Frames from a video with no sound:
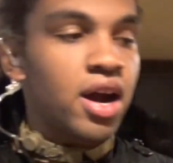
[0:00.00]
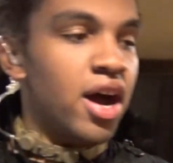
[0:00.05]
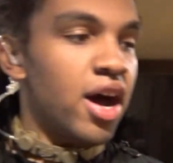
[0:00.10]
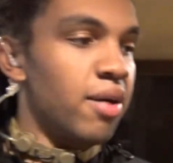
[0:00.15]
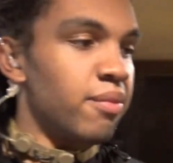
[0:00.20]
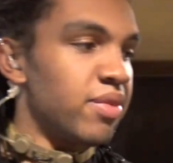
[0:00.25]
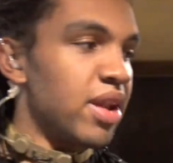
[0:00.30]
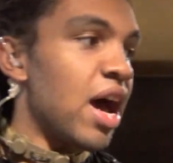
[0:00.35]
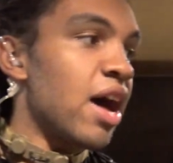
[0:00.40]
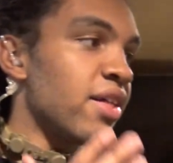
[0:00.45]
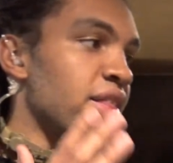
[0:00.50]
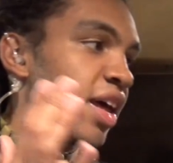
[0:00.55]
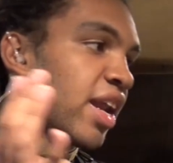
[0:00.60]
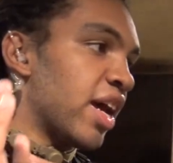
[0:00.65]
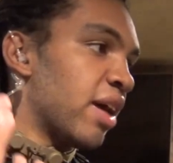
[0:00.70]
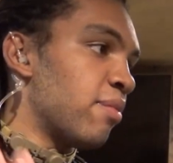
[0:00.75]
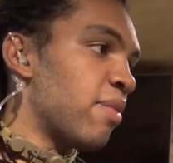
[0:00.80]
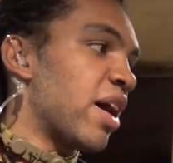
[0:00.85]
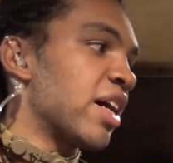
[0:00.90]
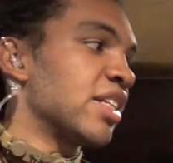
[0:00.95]
Now that
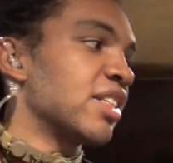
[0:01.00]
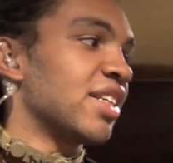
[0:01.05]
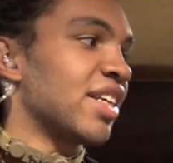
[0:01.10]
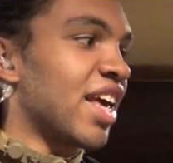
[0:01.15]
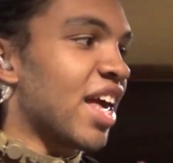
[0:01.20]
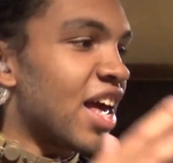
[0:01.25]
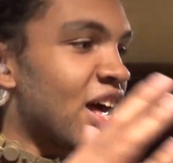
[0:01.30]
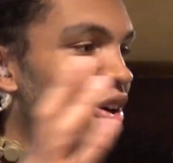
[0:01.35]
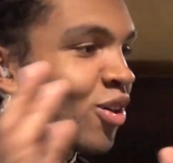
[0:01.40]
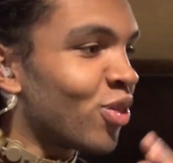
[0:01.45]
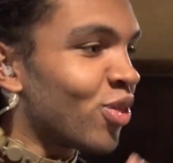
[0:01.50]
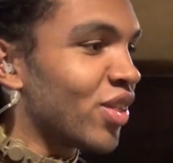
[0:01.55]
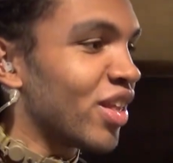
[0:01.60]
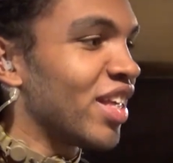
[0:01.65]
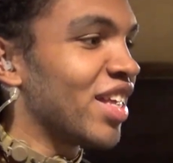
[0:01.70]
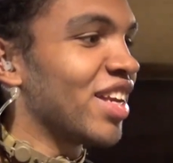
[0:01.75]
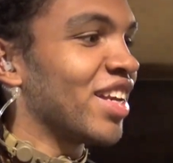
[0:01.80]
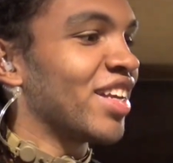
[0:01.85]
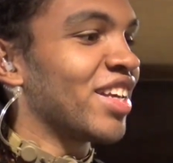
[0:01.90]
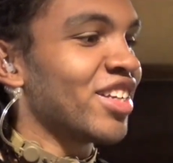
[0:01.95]
I'm actually healthy and